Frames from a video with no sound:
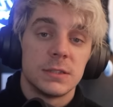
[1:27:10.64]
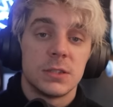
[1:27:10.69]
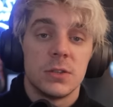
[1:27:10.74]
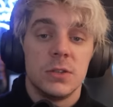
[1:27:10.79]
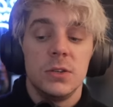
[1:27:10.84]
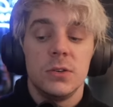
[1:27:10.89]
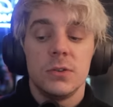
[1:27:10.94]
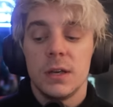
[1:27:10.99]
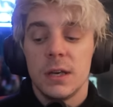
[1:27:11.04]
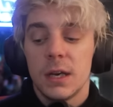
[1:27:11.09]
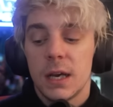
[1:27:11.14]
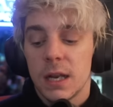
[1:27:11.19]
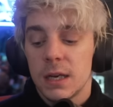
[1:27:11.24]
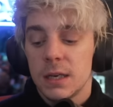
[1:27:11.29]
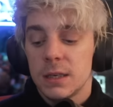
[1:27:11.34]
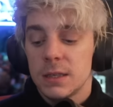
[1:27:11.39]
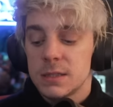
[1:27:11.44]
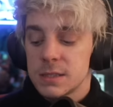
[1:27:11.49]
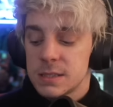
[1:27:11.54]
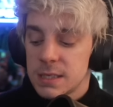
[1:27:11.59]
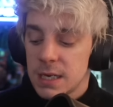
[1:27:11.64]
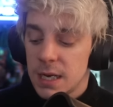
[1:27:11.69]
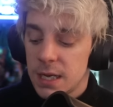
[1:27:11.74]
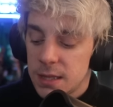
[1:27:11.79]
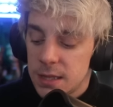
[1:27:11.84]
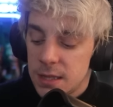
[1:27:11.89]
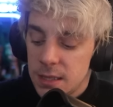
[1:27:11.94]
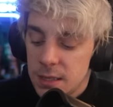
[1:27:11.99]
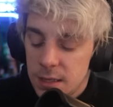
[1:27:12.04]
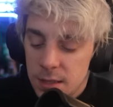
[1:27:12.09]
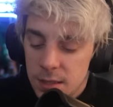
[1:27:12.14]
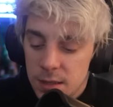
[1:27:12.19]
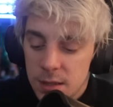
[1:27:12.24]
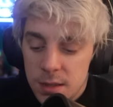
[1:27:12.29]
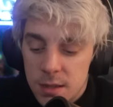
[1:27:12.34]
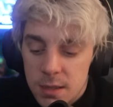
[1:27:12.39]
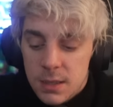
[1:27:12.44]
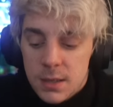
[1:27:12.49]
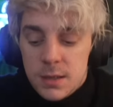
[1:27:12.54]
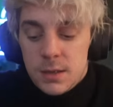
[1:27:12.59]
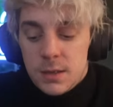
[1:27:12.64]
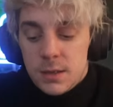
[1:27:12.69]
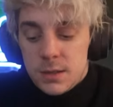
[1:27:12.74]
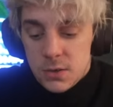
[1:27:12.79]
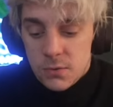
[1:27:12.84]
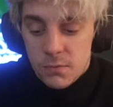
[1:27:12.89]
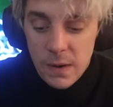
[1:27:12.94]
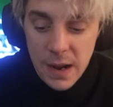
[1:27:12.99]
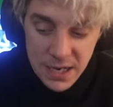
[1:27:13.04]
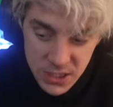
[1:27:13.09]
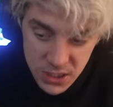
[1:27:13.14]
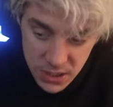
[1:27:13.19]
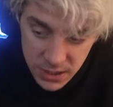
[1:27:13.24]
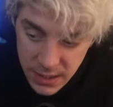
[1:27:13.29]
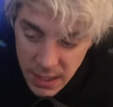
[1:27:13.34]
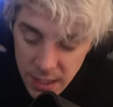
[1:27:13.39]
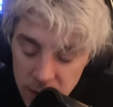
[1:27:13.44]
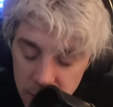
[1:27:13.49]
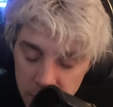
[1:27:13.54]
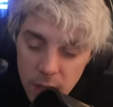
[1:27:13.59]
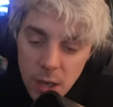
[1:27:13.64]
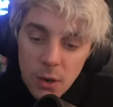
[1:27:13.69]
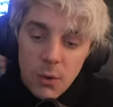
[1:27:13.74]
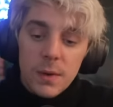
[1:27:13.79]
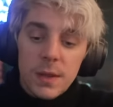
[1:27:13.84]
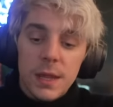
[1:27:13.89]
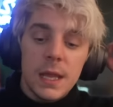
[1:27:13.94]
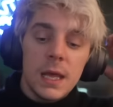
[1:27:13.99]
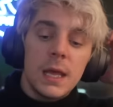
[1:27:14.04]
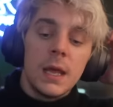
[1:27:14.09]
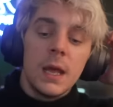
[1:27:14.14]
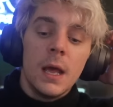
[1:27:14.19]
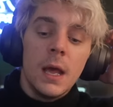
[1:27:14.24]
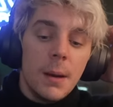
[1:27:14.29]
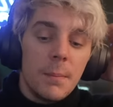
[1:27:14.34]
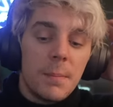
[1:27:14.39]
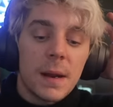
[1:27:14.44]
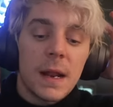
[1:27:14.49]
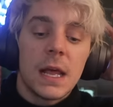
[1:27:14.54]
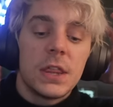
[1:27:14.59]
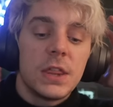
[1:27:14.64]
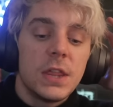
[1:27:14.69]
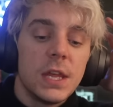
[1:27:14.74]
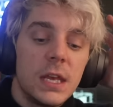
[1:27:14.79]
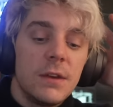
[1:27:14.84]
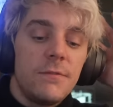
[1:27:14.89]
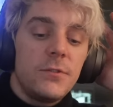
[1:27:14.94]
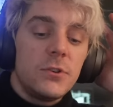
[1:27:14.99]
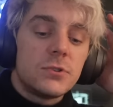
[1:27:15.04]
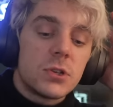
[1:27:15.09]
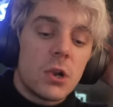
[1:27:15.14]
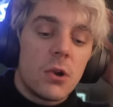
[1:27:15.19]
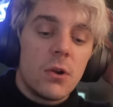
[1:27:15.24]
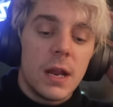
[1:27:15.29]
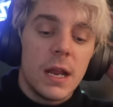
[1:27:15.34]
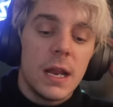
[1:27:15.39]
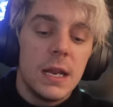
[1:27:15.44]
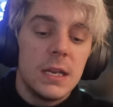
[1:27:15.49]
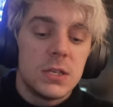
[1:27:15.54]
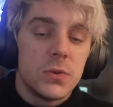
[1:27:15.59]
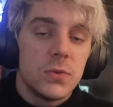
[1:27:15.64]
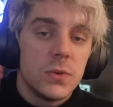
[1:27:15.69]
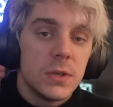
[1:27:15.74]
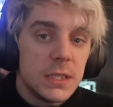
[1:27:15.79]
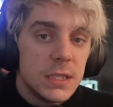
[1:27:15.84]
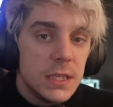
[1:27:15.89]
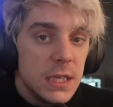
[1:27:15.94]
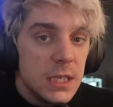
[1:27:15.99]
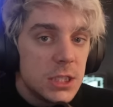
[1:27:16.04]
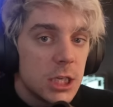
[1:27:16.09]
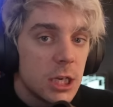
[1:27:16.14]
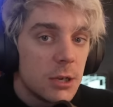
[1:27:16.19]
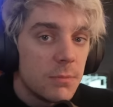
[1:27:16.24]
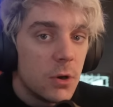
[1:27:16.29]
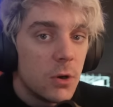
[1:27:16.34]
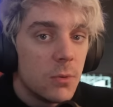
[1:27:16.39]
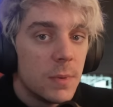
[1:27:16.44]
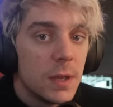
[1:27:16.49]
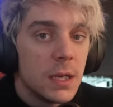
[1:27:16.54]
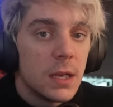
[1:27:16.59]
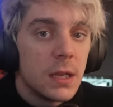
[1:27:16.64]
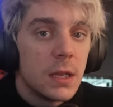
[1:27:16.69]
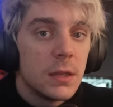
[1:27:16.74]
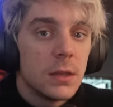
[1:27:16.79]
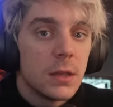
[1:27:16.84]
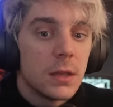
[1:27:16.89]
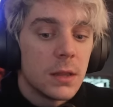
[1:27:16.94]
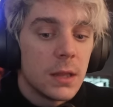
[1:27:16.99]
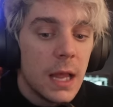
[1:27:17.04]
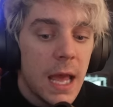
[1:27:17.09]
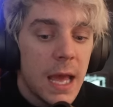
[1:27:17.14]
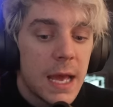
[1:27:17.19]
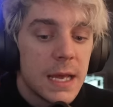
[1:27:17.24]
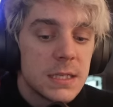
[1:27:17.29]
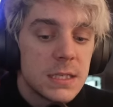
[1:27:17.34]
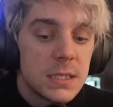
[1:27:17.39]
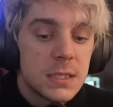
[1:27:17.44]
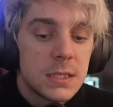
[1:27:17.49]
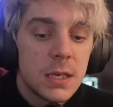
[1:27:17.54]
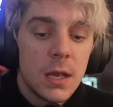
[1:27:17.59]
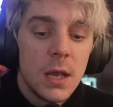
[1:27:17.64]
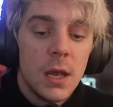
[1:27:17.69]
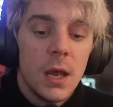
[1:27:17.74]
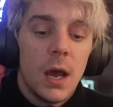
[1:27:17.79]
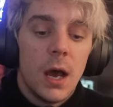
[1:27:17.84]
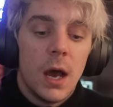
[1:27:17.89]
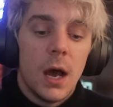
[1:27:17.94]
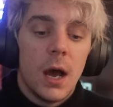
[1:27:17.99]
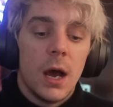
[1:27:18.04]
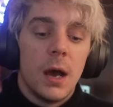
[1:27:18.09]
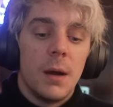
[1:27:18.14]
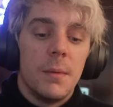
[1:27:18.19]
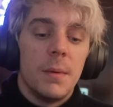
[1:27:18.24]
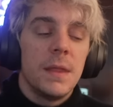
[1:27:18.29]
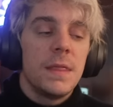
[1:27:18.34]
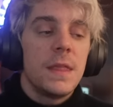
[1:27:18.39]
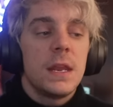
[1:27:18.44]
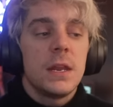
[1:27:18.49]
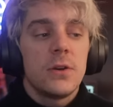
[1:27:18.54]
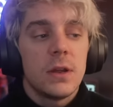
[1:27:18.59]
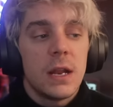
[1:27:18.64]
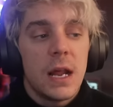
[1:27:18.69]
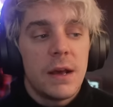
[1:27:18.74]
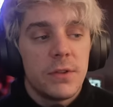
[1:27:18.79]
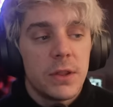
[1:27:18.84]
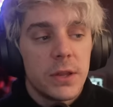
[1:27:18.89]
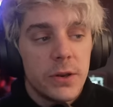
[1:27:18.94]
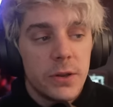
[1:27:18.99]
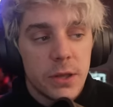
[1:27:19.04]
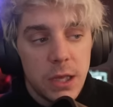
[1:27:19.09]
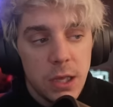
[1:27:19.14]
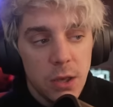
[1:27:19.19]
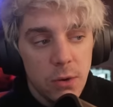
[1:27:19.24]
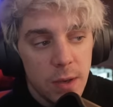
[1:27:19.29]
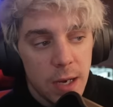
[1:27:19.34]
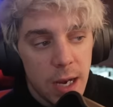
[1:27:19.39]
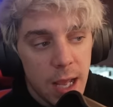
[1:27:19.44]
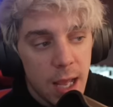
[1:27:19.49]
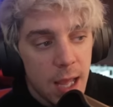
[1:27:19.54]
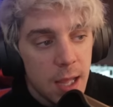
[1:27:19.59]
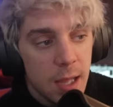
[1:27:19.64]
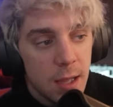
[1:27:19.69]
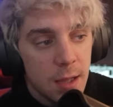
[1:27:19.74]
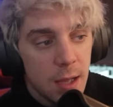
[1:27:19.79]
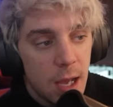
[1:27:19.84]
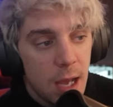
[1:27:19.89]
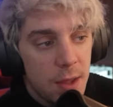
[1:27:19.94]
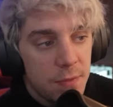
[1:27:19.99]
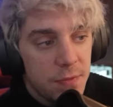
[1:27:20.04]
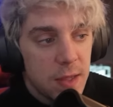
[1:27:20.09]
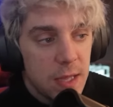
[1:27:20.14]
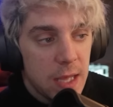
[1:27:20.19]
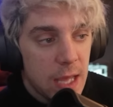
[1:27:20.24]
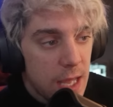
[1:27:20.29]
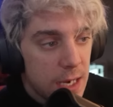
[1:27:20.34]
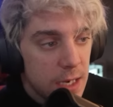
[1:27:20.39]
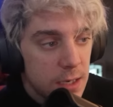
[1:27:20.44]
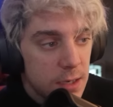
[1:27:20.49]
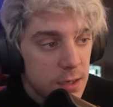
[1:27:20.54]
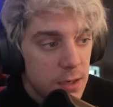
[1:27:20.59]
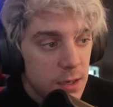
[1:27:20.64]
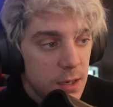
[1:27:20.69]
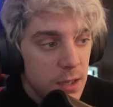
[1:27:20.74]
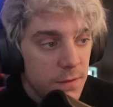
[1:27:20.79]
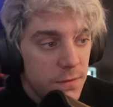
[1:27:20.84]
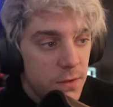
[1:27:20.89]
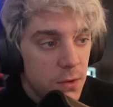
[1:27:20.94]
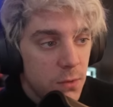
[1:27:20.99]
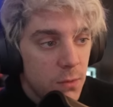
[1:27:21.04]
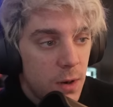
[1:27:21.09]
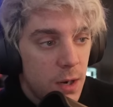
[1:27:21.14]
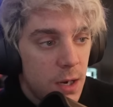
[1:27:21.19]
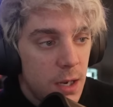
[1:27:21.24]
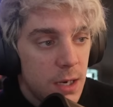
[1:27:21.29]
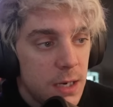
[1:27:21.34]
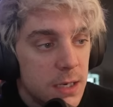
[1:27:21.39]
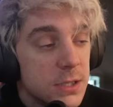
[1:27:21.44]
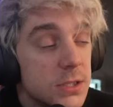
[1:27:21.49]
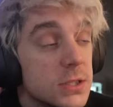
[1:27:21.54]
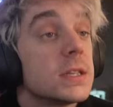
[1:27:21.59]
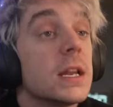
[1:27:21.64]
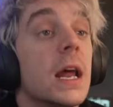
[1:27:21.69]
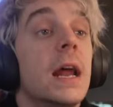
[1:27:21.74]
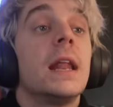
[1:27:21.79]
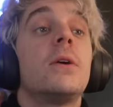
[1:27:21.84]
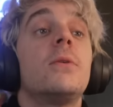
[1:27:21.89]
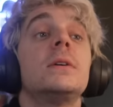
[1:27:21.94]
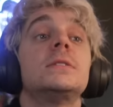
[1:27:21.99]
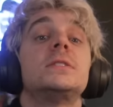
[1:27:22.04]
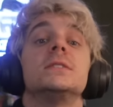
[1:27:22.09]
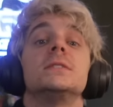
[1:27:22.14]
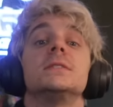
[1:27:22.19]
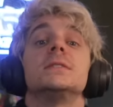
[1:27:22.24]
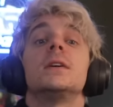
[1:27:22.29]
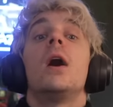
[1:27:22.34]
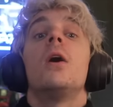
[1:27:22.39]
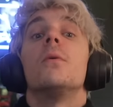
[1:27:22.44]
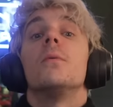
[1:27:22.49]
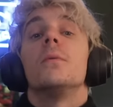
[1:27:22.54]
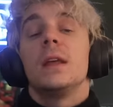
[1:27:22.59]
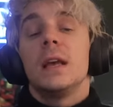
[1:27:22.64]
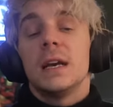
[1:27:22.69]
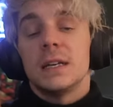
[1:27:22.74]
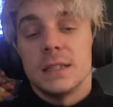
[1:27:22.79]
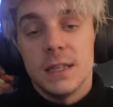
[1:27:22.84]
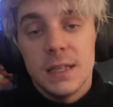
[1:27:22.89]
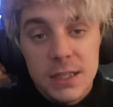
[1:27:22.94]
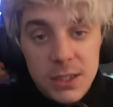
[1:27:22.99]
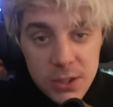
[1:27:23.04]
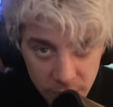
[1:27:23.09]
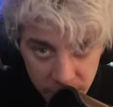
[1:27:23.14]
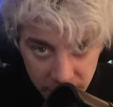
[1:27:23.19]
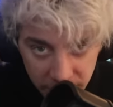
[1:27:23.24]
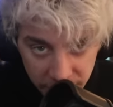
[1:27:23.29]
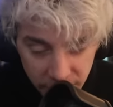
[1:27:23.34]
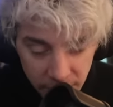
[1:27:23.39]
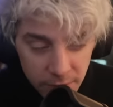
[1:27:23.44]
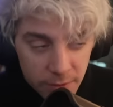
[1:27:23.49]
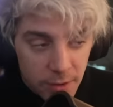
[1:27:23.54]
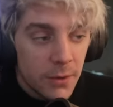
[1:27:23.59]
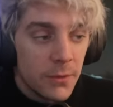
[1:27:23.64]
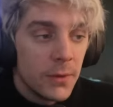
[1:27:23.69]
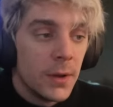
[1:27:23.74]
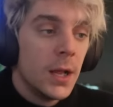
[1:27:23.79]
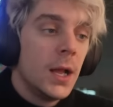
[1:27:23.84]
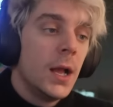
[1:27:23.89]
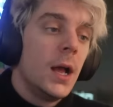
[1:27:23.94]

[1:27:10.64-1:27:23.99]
so you can kind of decide the direction that you go with it, but I think if you turn it into a teaching moment nonetheless, and then you can have a little Q&A at the end if you want, and just any questions. Oh yeah, you in the front row.